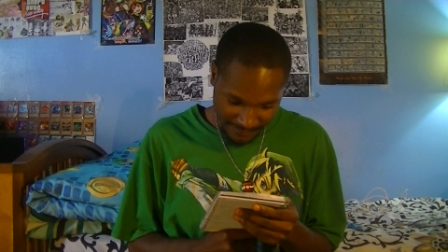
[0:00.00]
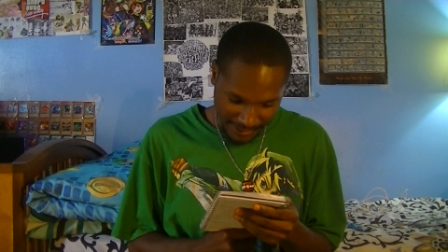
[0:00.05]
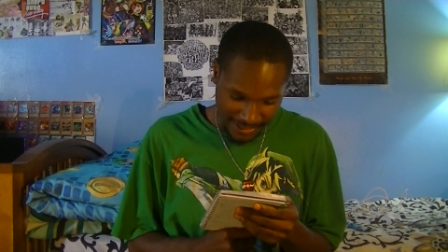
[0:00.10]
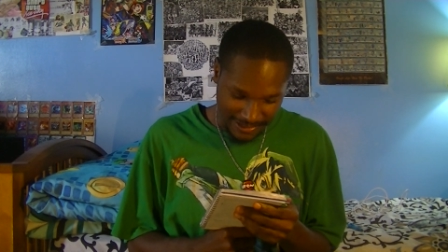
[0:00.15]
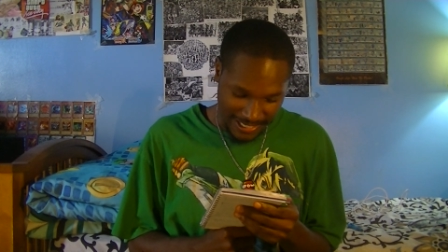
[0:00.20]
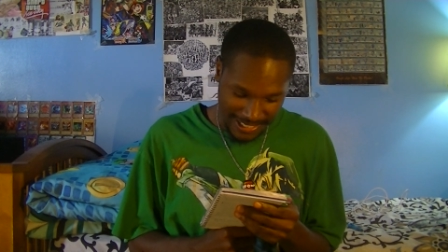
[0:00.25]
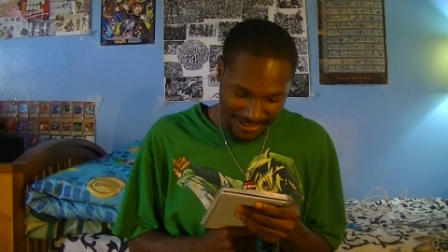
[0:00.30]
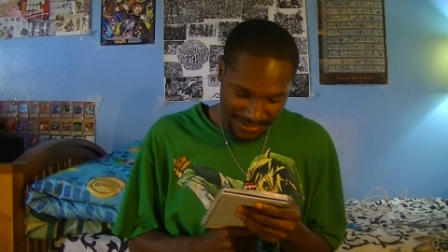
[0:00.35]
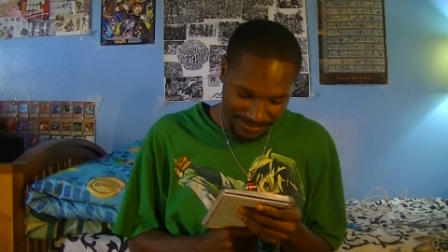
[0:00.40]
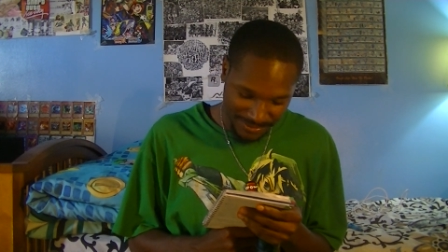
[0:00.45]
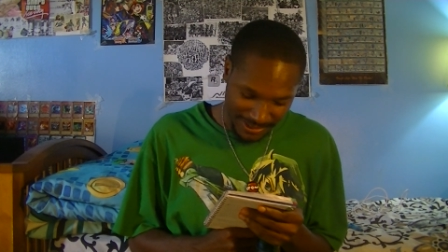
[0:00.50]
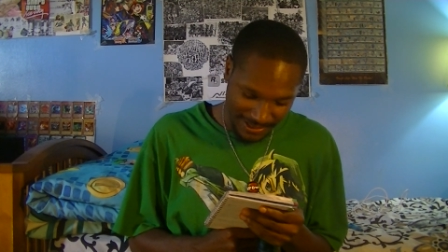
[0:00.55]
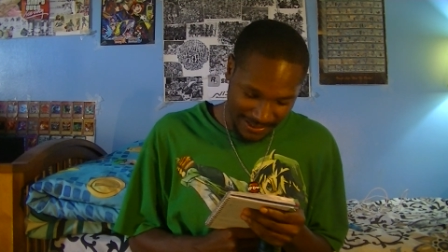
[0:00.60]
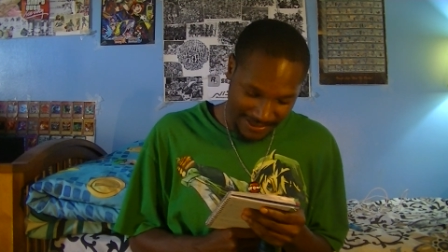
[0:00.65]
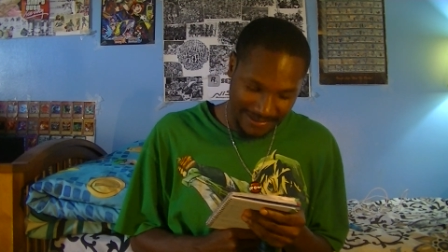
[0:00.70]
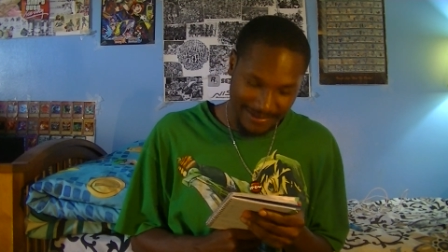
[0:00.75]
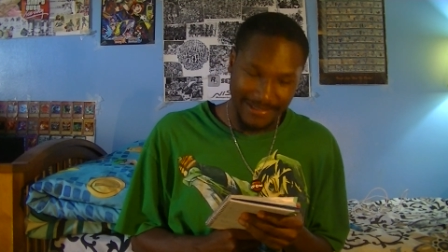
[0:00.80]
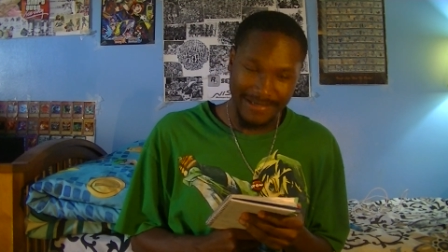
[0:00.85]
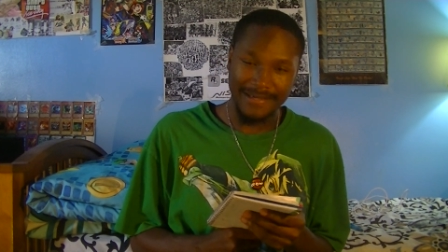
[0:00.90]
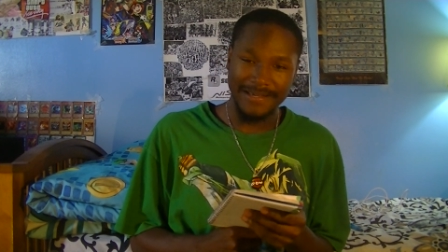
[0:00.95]
Nat
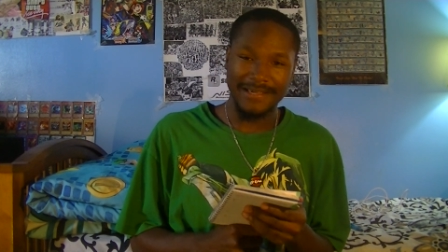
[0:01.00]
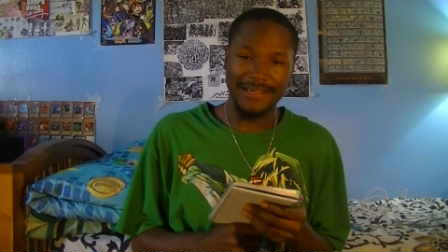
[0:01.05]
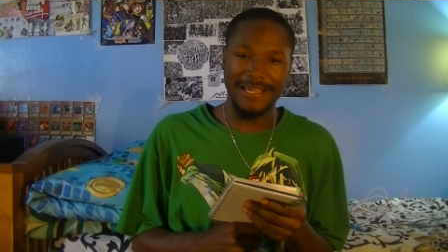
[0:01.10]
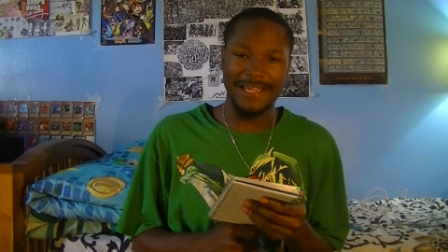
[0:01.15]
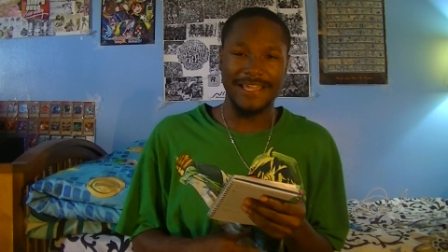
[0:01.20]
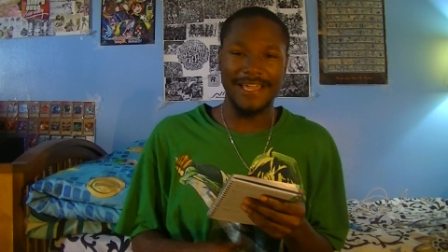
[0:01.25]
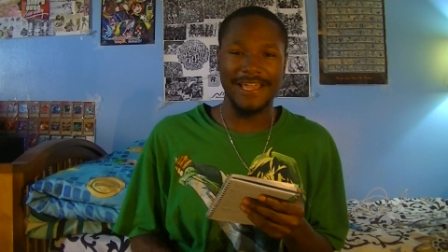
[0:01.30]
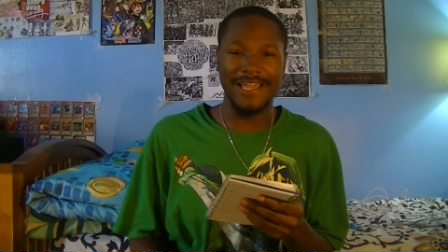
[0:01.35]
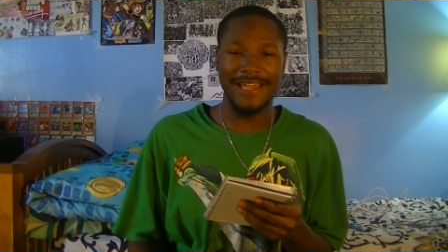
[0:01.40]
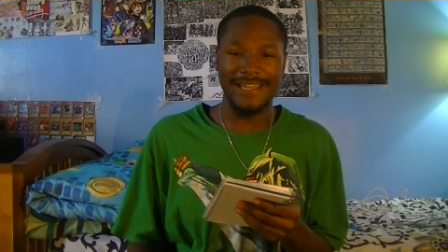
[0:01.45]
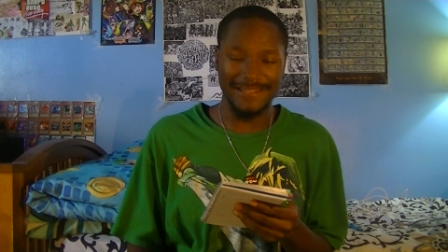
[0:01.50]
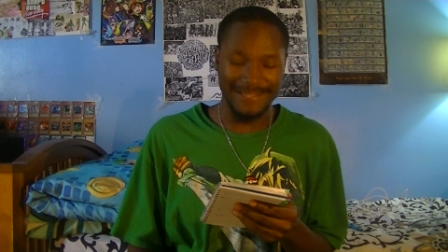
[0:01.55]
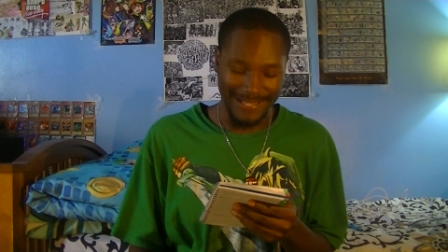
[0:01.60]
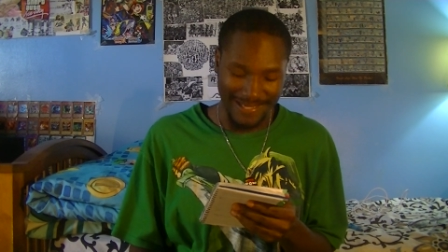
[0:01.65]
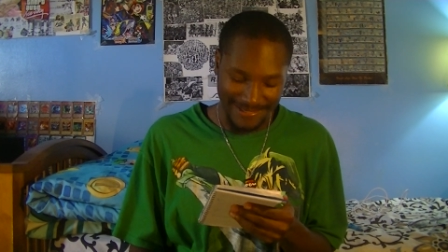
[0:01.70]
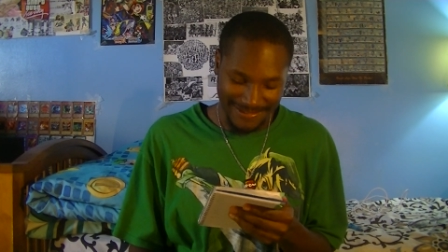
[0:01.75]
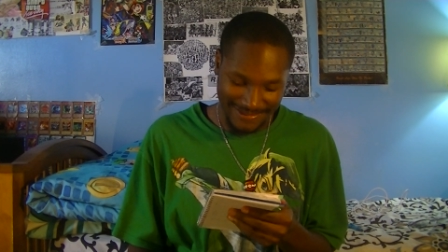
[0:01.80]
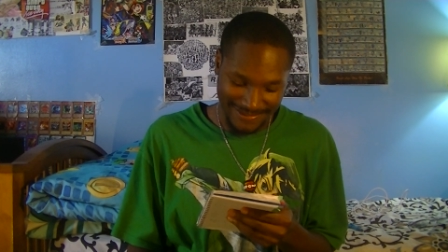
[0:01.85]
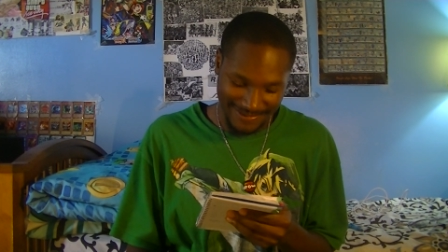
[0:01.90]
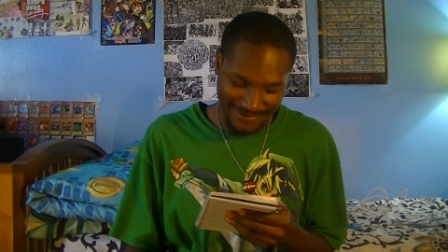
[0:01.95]
spending, aka
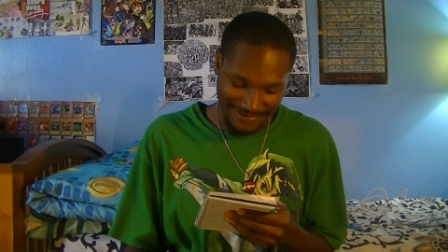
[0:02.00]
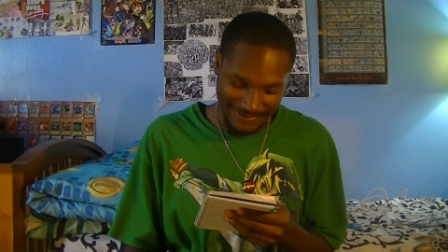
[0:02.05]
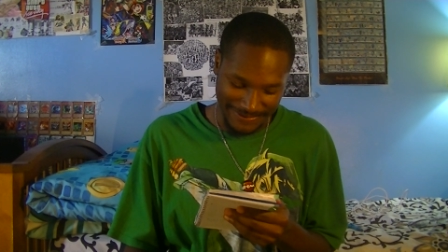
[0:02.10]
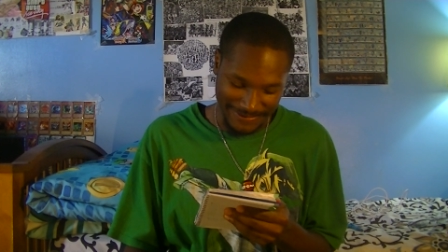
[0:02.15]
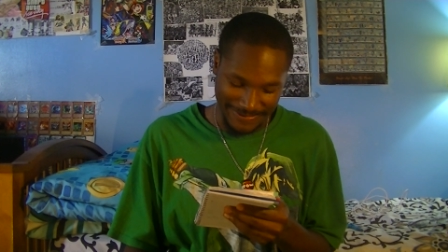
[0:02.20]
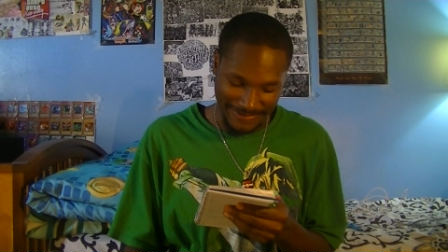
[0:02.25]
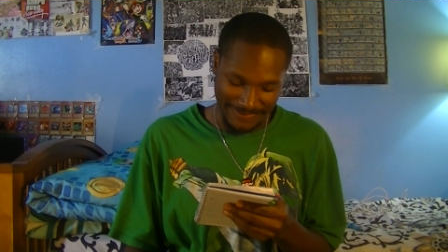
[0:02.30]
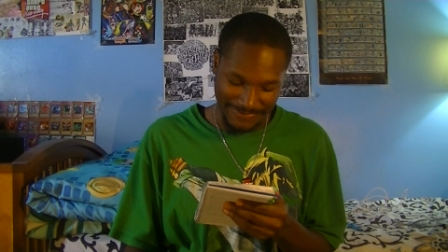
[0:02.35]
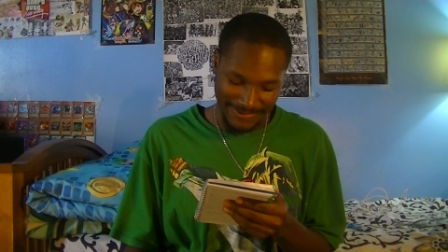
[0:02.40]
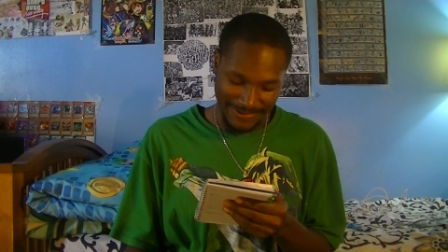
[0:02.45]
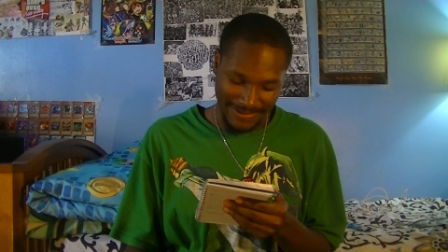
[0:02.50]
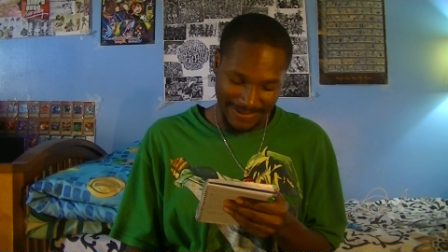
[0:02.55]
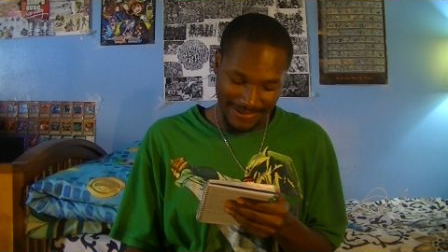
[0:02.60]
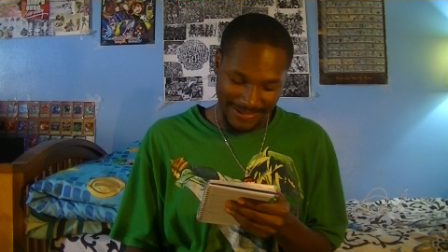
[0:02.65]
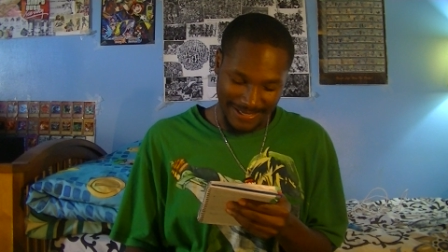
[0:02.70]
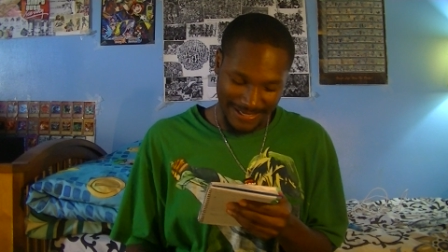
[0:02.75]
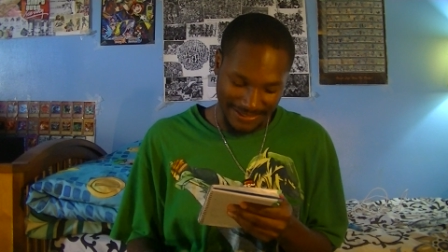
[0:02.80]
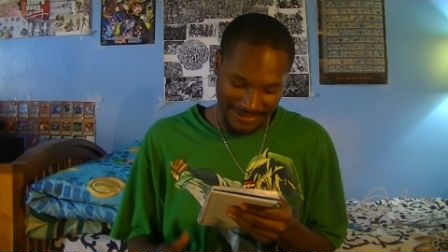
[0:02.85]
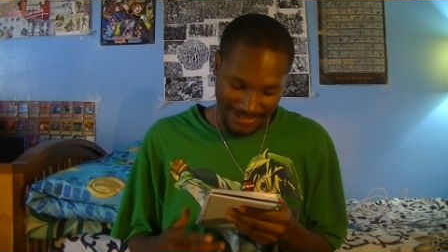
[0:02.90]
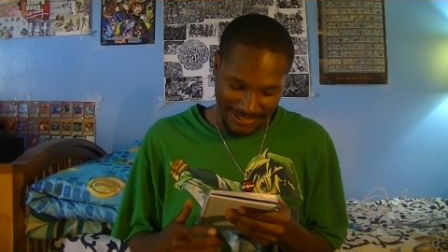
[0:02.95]
Lex, uh,
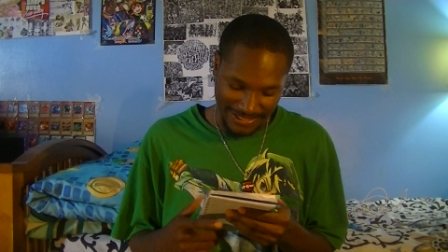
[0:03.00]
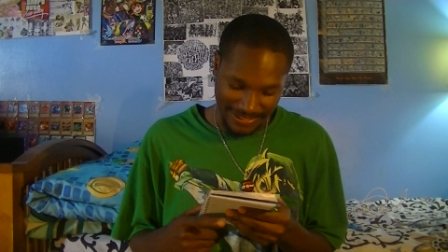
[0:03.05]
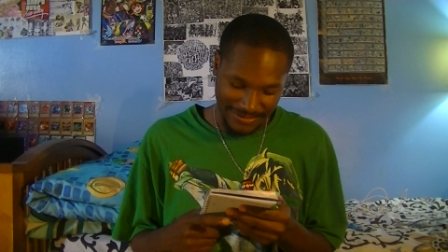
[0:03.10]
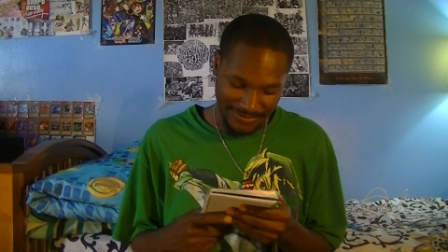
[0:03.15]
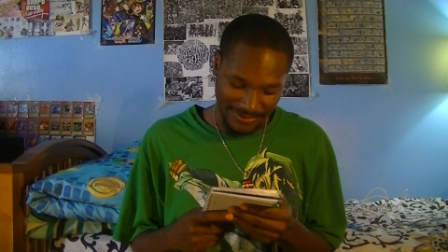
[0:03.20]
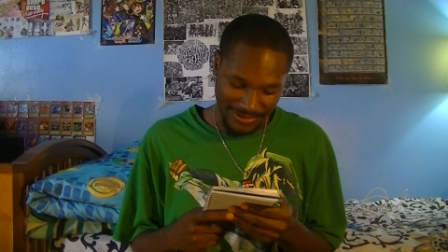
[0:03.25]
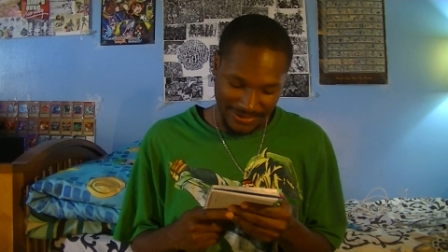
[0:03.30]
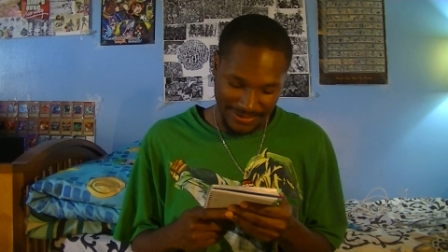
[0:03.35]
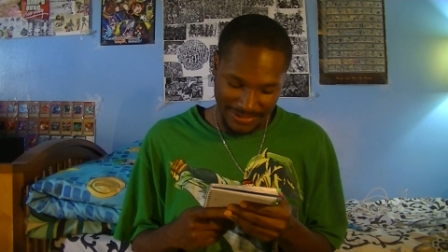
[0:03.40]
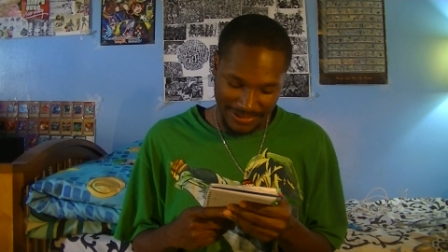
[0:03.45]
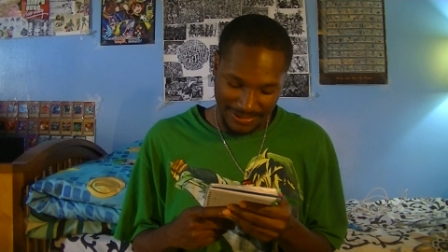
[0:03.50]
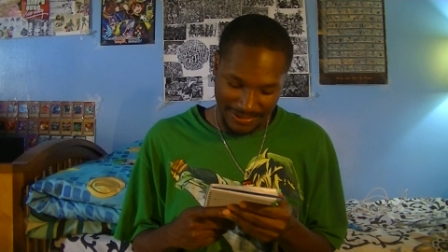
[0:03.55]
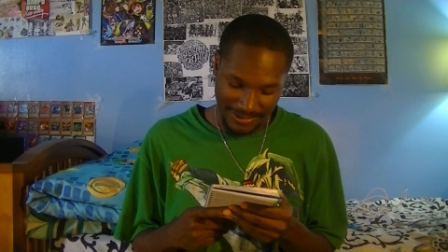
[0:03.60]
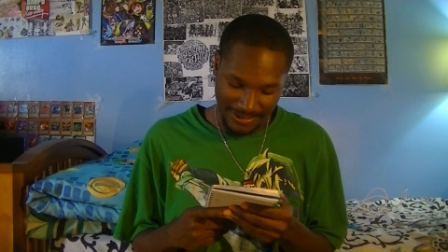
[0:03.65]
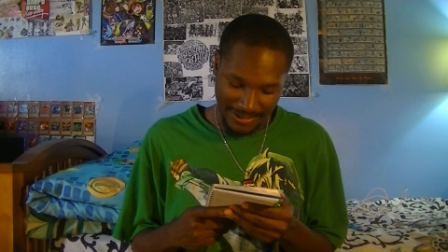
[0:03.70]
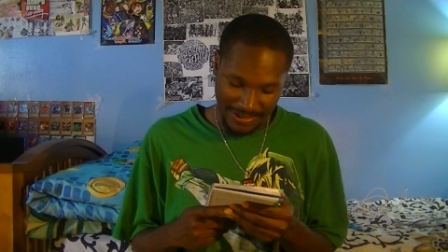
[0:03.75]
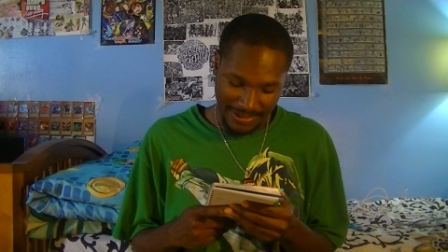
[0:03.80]
has the next question.